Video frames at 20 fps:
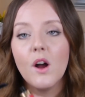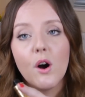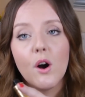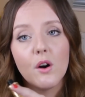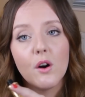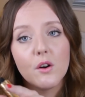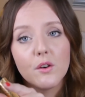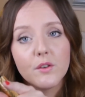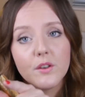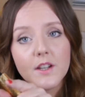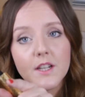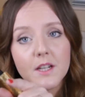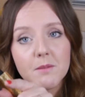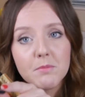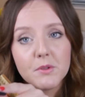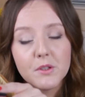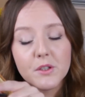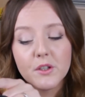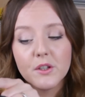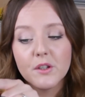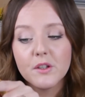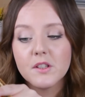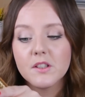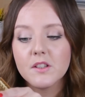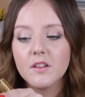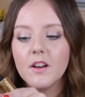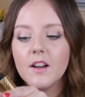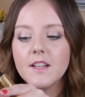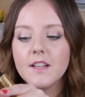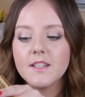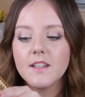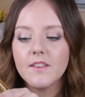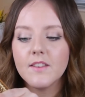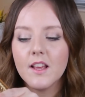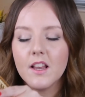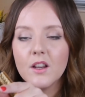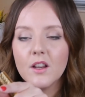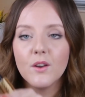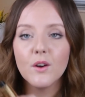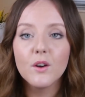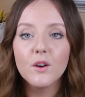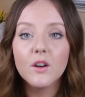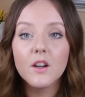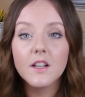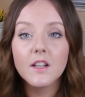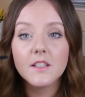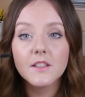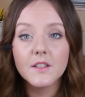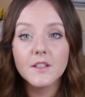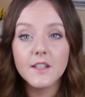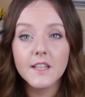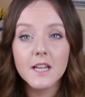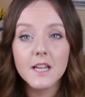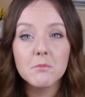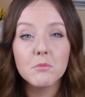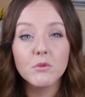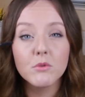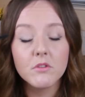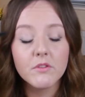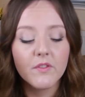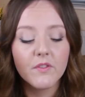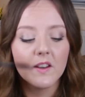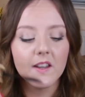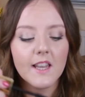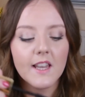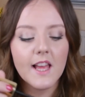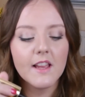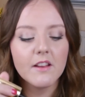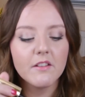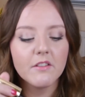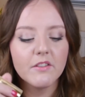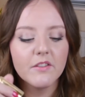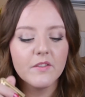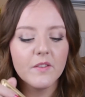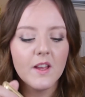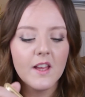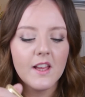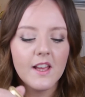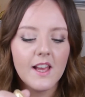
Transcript: on number 2 side they're longer so you get more of the length.